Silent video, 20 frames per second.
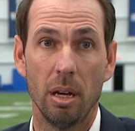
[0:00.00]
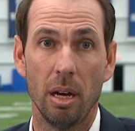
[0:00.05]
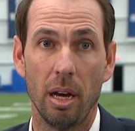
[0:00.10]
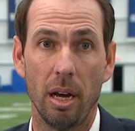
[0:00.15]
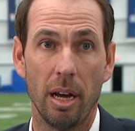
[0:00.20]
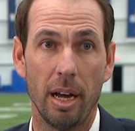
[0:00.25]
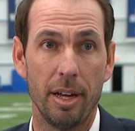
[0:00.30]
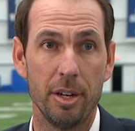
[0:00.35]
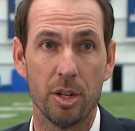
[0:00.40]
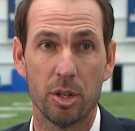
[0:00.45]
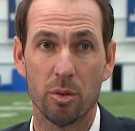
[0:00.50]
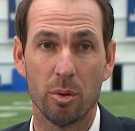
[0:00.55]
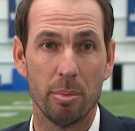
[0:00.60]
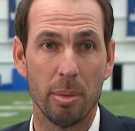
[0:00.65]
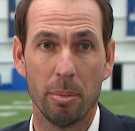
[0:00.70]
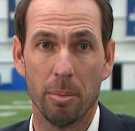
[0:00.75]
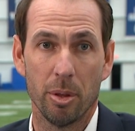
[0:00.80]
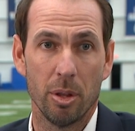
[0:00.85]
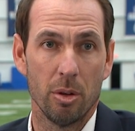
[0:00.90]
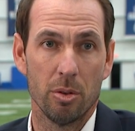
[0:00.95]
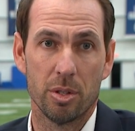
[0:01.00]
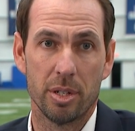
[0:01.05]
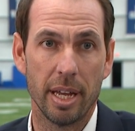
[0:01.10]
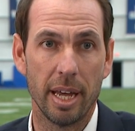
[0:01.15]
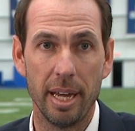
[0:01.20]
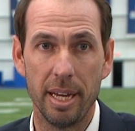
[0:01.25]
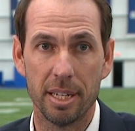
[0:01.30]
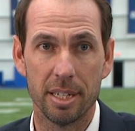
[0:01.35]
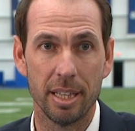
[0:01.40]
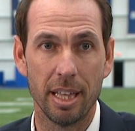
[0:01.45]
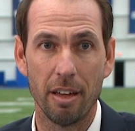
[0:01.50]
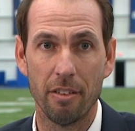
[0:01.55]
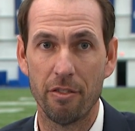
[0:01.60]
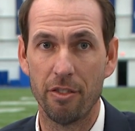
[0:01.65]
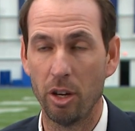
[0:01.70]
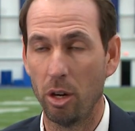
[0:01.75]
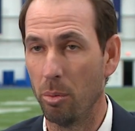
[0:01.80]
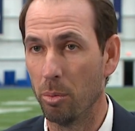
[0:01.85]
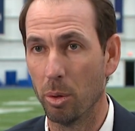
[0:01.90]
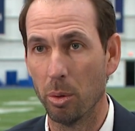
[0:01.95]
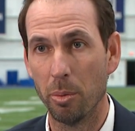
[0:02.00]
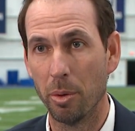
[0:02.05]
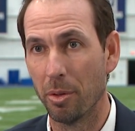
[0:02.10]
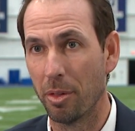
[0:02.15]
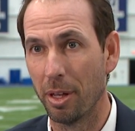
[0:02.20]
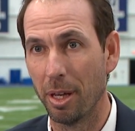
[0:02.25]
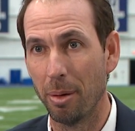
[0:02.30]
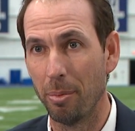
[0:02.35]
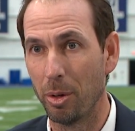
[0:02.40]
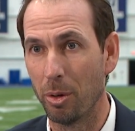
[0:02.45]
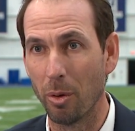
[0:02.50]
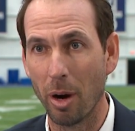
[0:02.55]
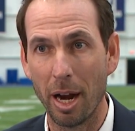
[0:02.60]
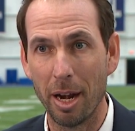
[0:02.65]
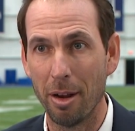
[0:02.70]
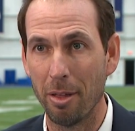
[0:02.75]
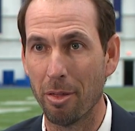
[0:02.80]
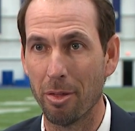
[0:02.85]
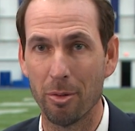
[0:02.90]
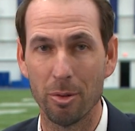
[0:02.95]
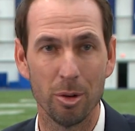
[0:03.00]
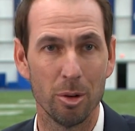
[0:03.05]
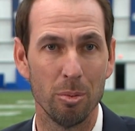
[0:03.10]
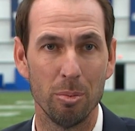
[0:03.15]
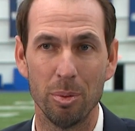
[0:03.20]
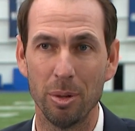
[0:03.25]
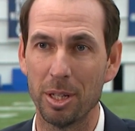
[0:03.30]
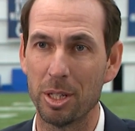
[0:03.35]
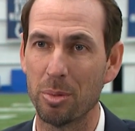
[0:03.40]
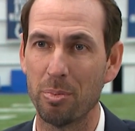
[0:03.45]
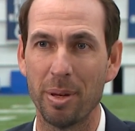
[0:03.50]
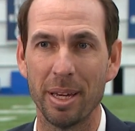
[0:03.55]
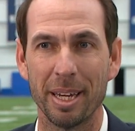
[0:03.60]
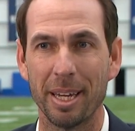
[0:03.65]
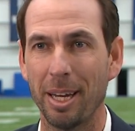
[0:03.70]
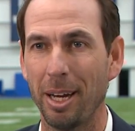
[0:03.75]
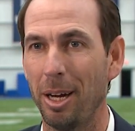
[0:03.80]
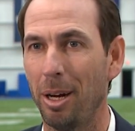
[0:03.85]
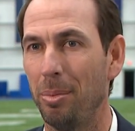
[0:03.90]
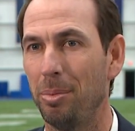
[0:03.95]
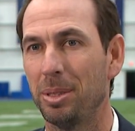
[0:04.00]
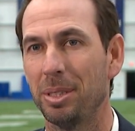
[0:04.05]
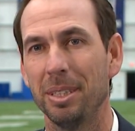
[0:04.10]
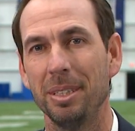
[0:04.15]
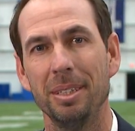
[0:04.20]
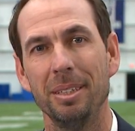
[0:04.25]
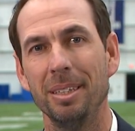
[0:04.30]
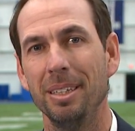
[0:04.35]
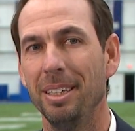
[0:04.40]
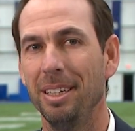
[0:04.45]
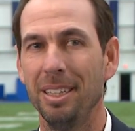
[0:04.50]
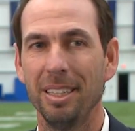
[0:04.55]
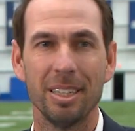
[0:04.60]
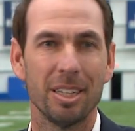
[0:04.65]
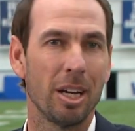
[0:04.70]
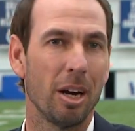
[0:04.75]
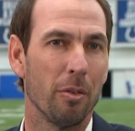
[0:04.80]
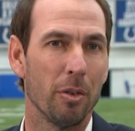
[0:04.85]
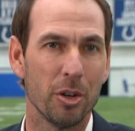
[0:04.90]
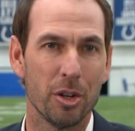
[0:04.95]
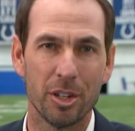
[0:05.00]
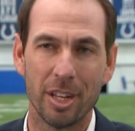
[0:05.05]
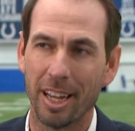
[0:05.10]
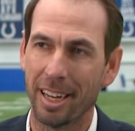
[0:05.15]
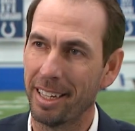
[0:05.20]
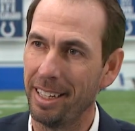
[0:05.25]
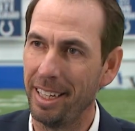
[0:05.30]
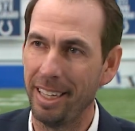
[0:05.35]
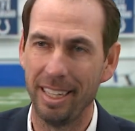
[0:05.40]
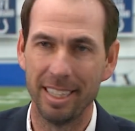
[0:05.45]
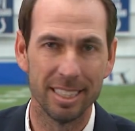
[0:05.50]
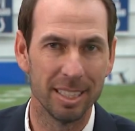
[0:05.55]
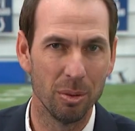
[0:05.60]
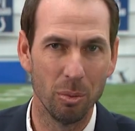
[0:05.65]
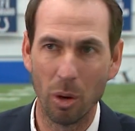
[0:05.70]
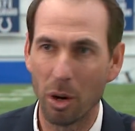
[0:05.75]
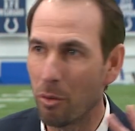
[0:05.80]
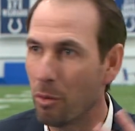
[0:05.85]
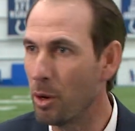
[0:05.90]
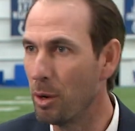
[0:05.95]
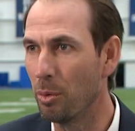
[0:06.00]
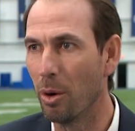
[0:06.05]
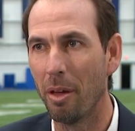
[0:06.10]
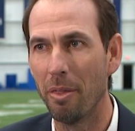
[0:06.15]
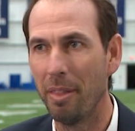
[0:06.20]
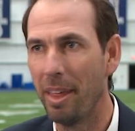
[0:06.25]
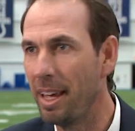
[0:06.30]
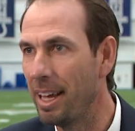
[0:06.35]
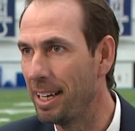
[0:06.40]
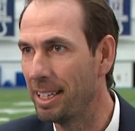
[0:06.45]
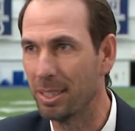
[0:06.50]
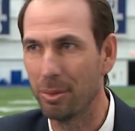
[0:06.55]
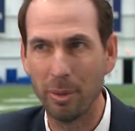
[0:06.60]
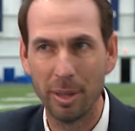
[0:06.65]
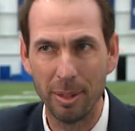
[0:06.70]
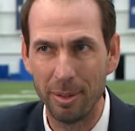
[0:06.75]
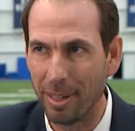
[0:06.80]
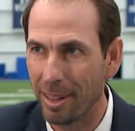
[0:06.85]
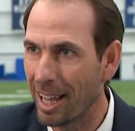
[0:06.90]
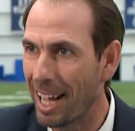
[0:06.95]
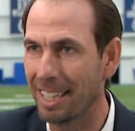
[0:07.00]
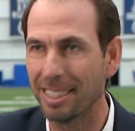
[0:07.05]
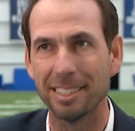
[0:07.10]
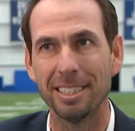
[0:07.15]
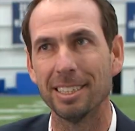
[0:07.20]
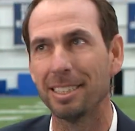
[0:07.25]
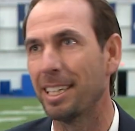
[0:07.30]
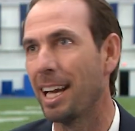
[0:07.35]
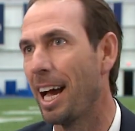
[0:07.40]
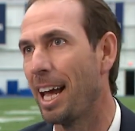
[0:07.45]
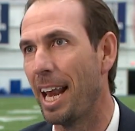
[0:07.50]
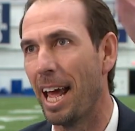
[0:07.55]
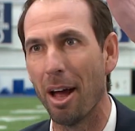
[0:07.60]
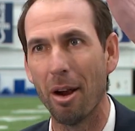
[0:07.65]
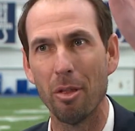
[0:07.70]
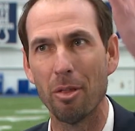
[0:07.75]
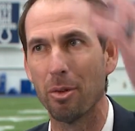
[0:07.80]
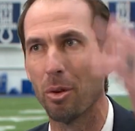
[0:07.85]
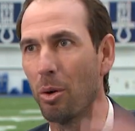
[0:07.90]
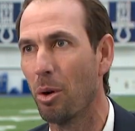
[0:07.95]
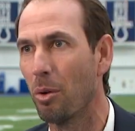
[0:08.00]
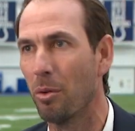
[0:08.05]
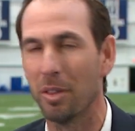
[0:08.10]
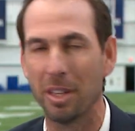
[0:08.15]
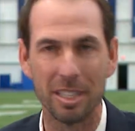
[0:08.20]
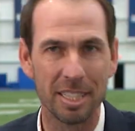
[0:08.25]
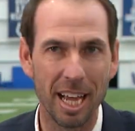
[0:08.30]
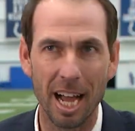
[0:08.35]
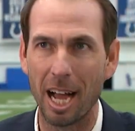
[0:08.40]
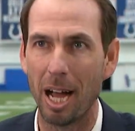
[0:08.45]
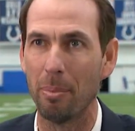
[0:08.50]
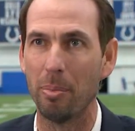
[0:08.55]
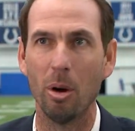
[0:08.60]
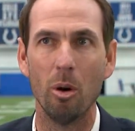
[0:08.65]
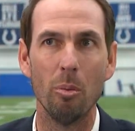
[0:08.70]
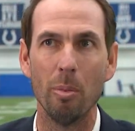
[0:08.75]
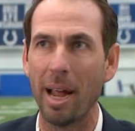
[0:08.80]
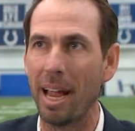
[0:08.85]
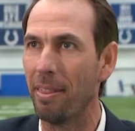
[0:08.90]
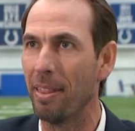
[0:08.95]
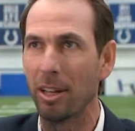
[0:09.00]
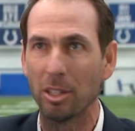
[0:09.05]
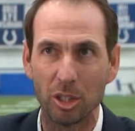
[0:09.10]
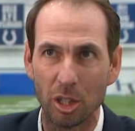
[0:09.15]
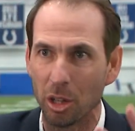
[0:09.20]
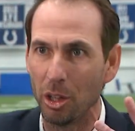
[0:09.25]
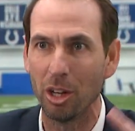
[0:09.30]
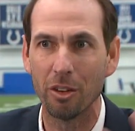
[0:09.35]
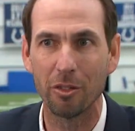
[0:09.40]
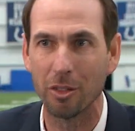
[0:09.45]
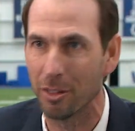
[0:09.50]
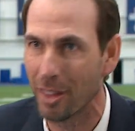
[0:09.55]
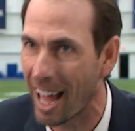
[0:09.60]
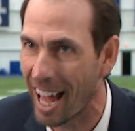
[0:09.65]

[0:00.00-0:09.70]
Uh, I just remember those days in that film room with him grinding through blitz pickups and coverage techniques. And what if we run this and we latch this guy down and throw it over the top? Oh man, there's the look for